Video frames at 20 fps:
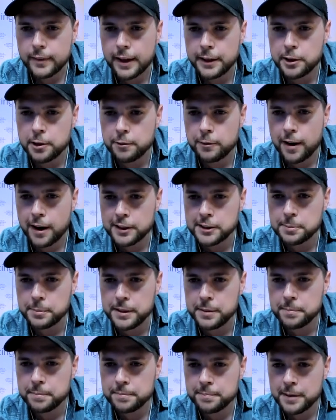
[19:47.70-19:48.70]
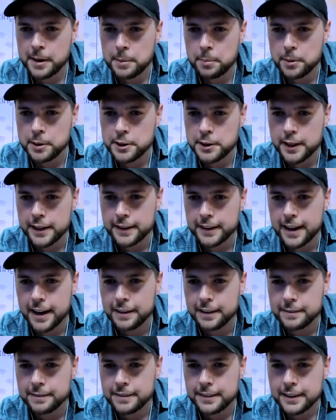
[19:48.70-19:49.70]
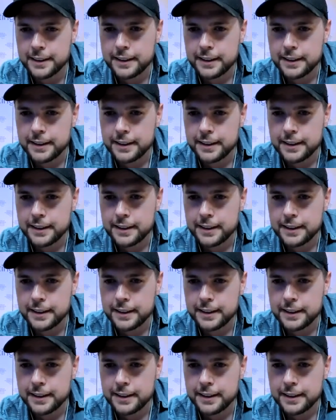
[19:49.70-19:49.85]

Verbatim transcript: Thank you, Foxbeam. I appreciate that.